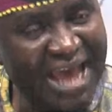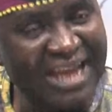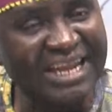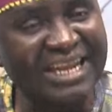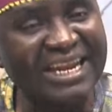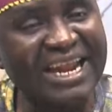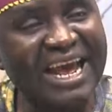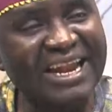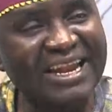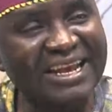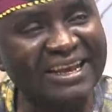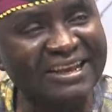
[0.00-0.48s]

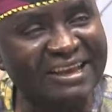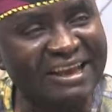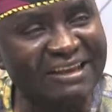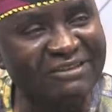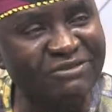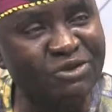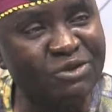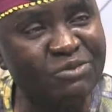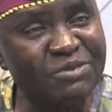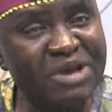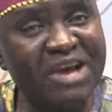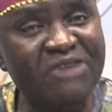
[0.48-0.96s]
And in any
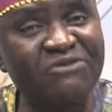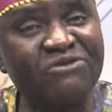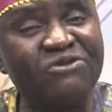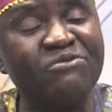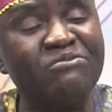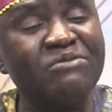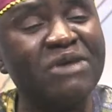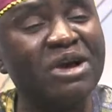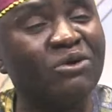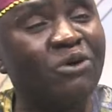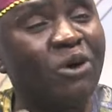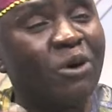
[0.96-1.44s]
case, we may
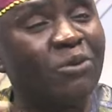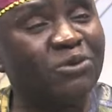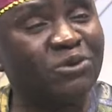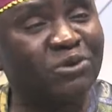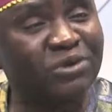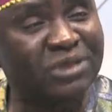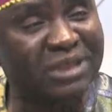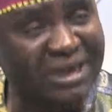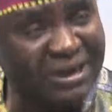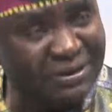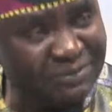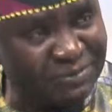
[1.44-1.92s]
even make
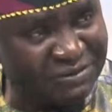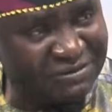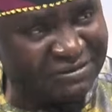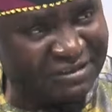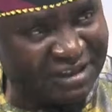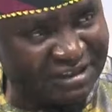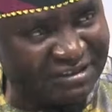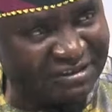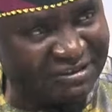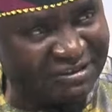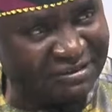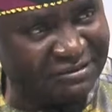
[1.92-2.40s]
up to
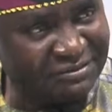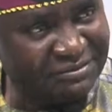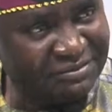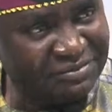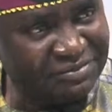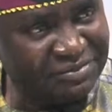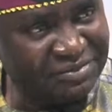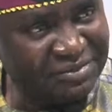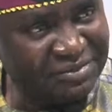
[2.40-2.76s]
3%,